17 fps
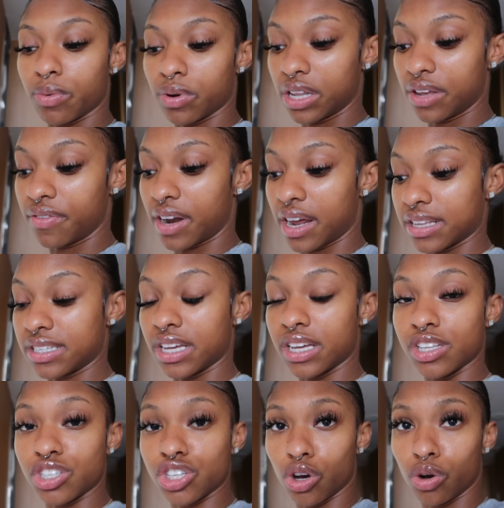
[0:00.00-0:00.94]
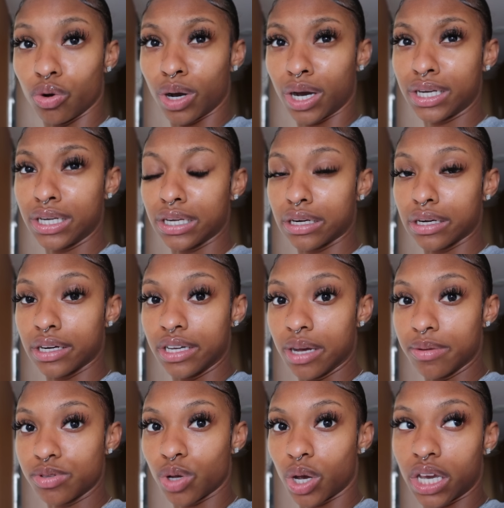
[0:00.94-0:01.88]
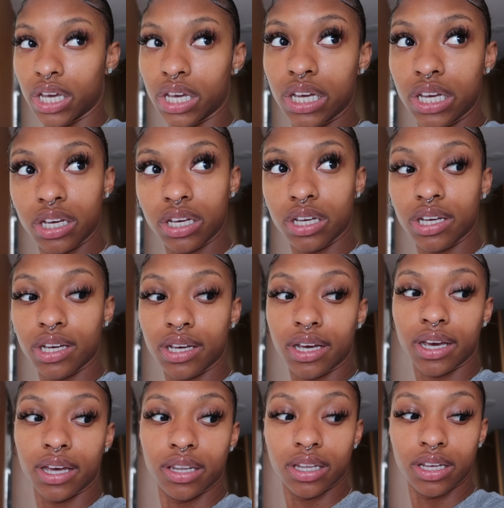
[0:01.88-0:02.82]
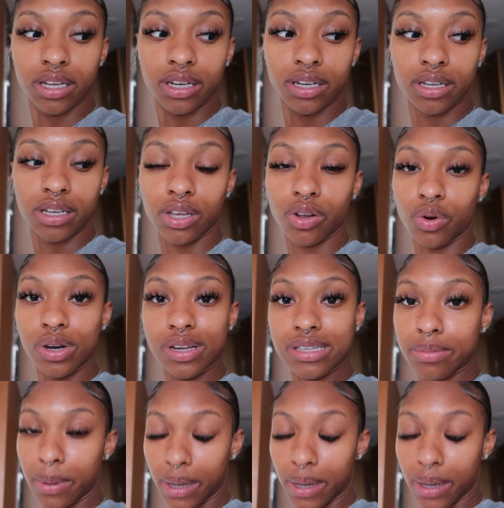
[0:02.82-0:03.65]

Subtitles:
We're leaving at 10, so I need to hurry up so I can eat and then get on this